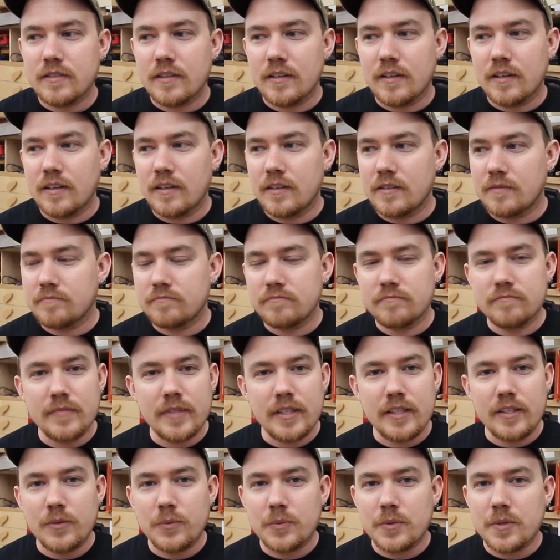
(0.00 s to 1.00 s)
um,
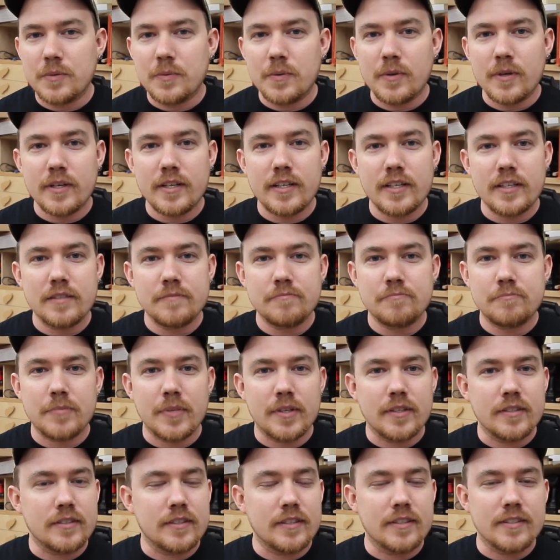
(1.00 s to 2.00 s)
into woodworking,
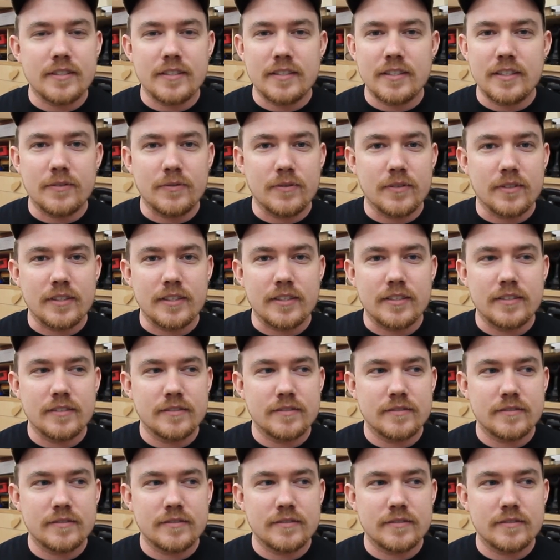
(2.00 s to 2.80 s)
but does it differently.